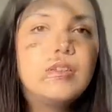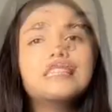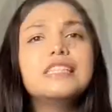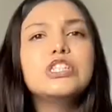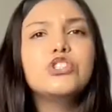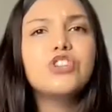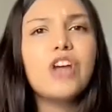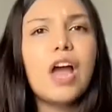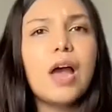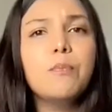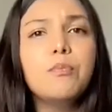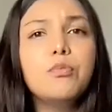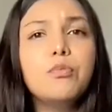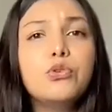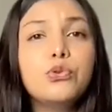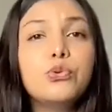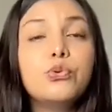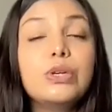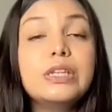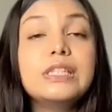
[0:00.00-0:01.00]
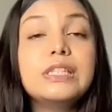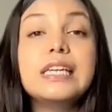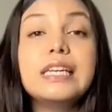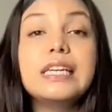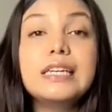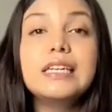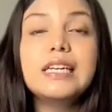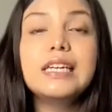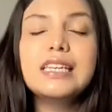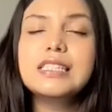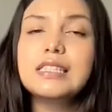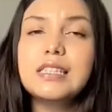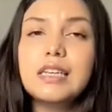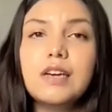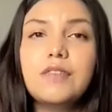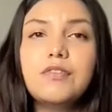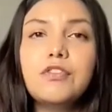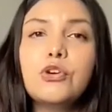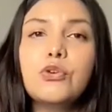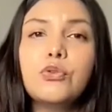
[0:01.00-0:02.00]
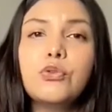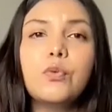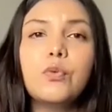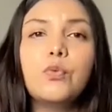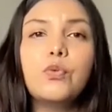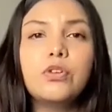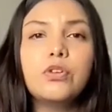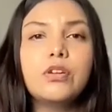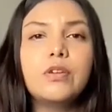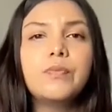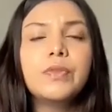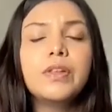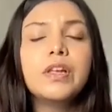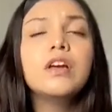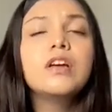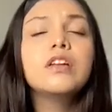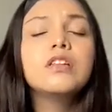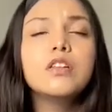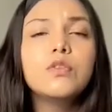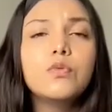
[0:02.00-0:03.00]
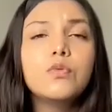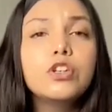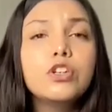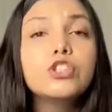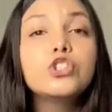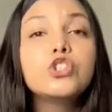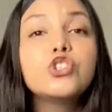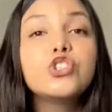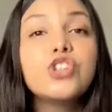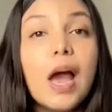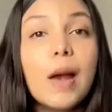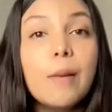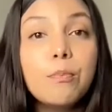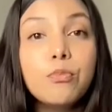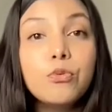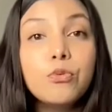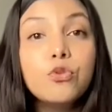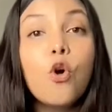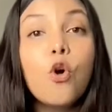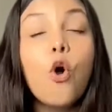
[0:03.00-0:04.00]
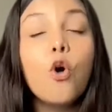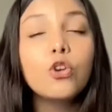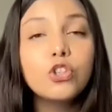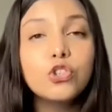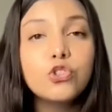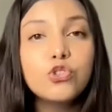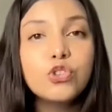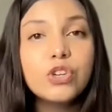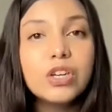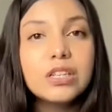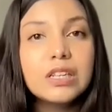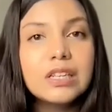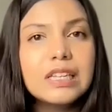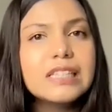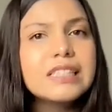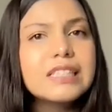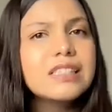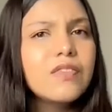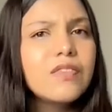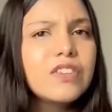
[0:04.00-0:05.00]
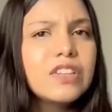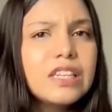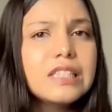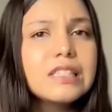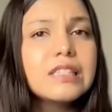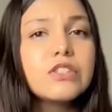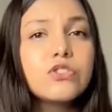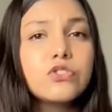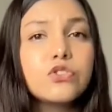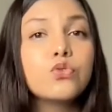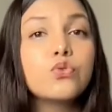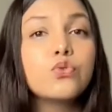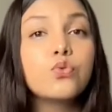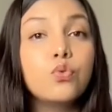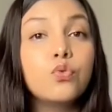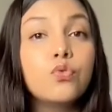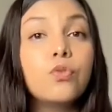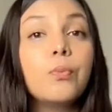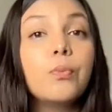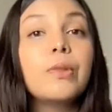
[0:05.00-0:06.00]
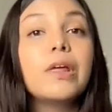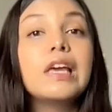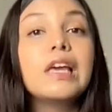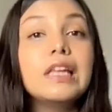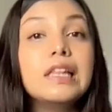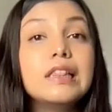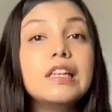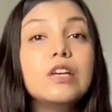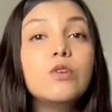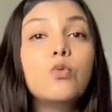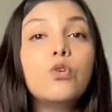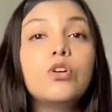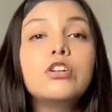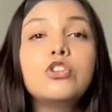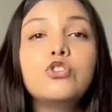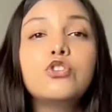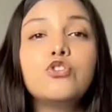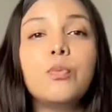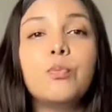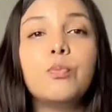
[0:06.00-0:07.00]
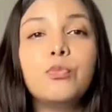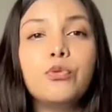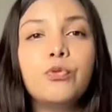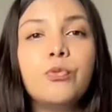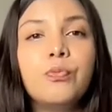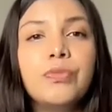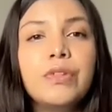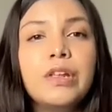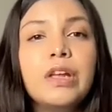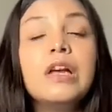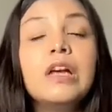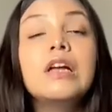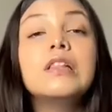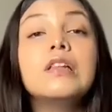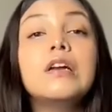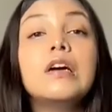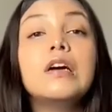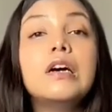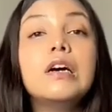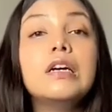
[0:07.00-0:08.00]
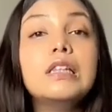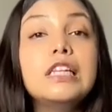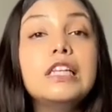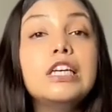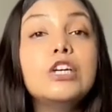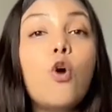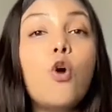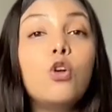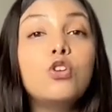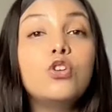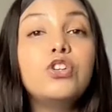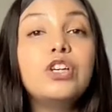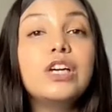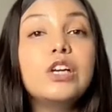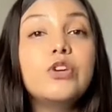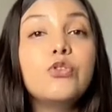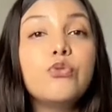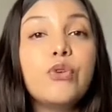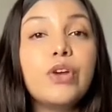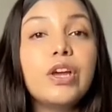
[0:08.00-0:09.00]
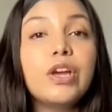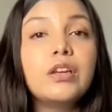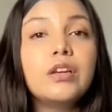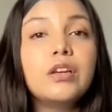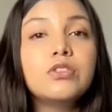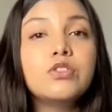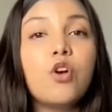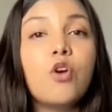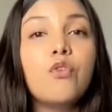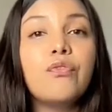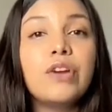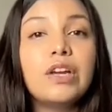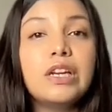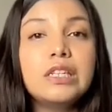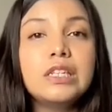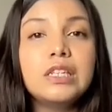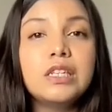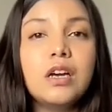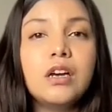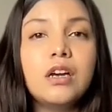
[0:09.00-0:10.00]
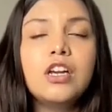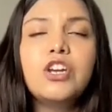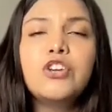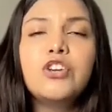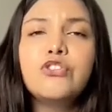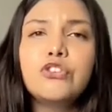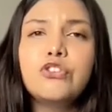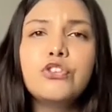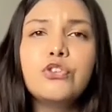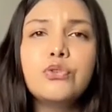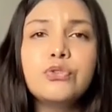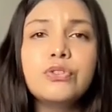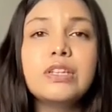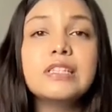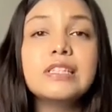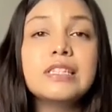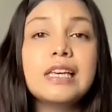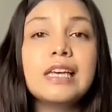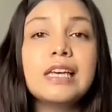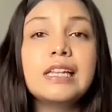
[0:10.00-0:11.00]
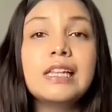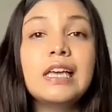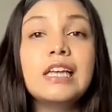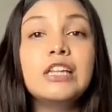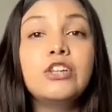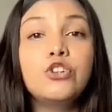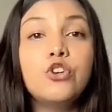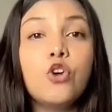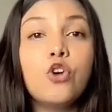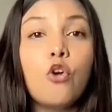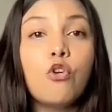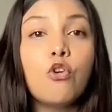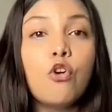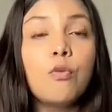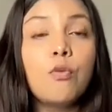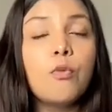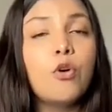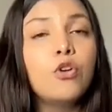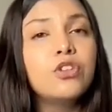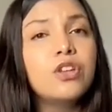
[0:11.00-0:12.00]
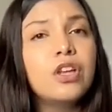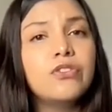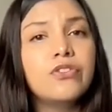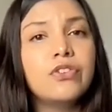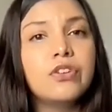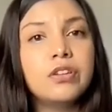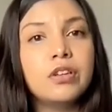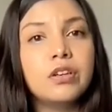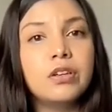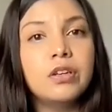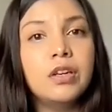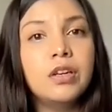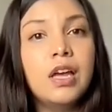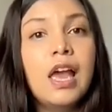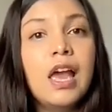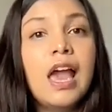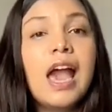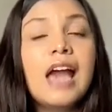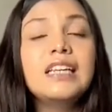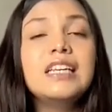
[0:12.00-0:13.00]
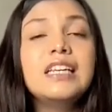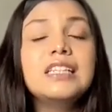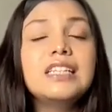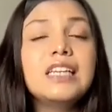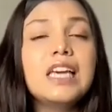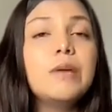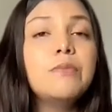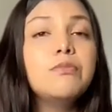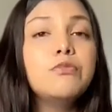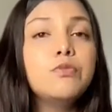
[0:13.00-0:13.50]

Shampoo too is India's gift to the world. The word shampoo originated in 1762 from the Hindi word shampoo. The early colonial traders of India introduced the skill in Europe on their return, and it came